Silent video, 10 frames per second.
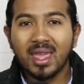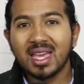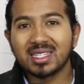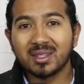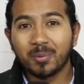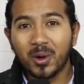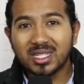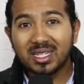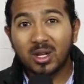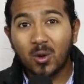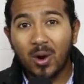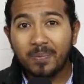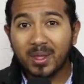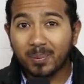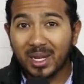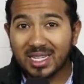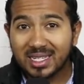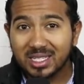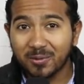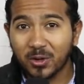As the praises go up, the
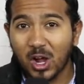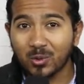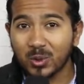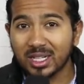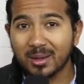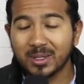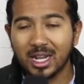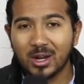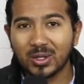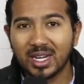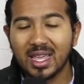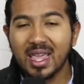blessings of God will come down.